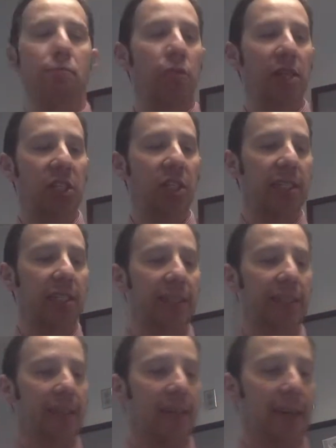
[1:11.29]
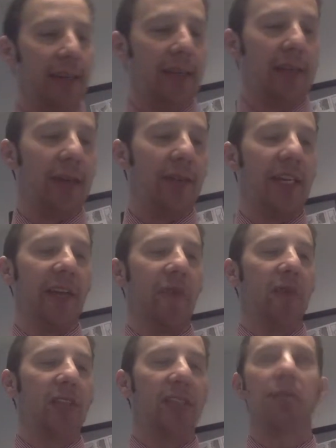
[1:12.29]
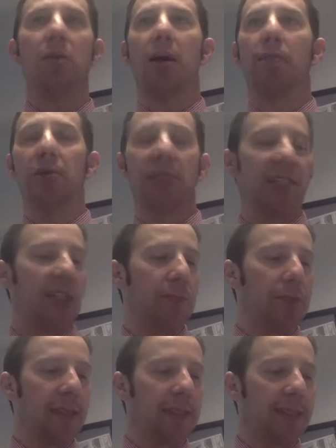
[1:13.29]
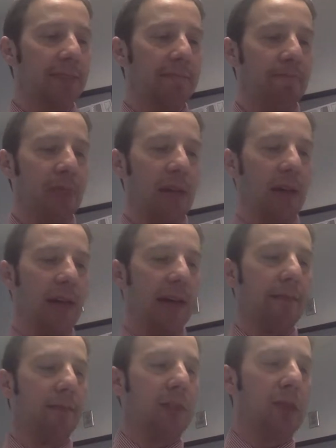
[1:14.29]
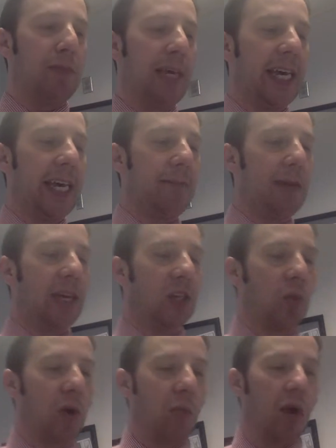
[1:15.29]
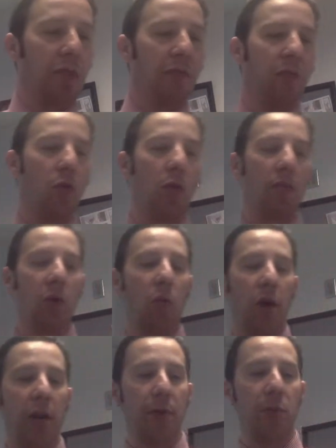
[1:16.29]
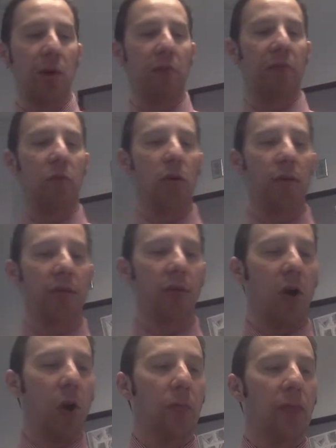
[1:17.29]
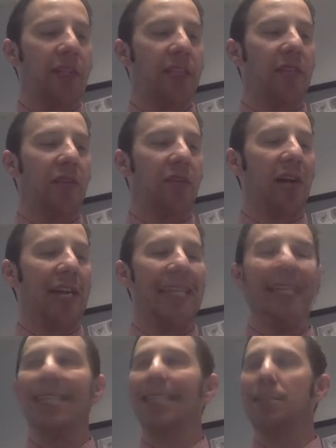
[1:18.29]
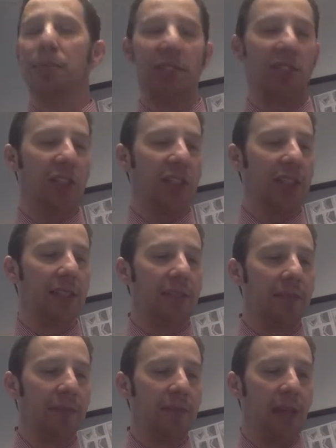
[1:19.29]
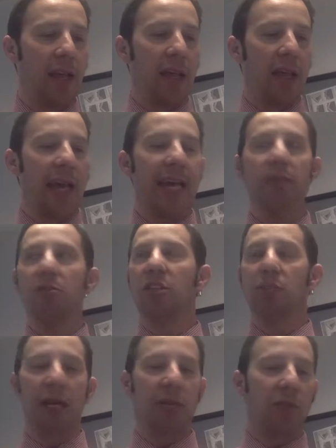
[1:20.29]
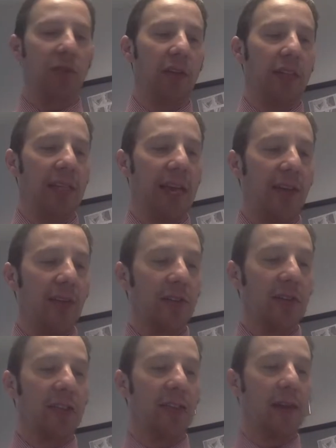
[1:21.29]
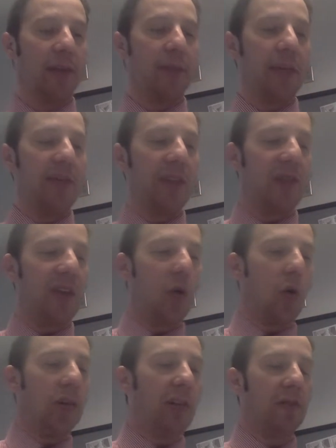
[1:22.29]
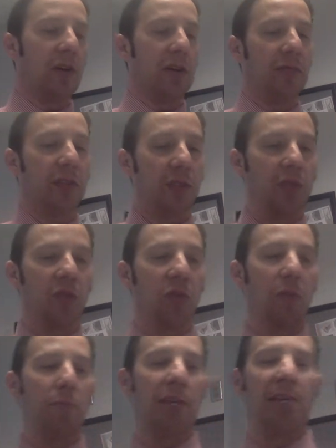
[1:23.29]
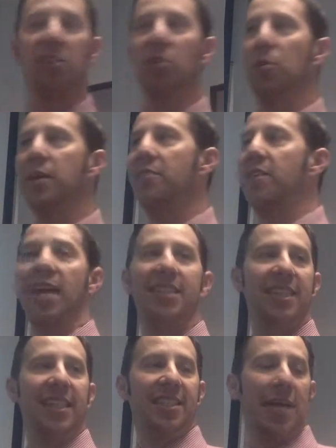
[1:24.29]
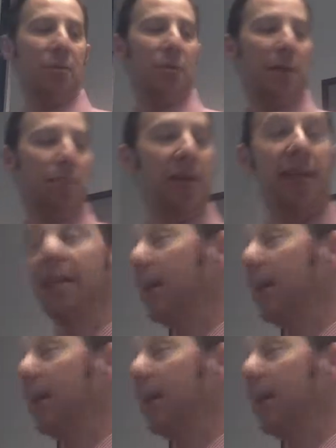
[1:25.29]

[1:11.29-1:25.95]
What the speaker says: bridges the differences among participants, speaking because we're well-informed or want to be well-informed or open to different ideas and positions, and respectful to others, even if they hold different views or opinions. So let me give you guys an example. I'm going to put an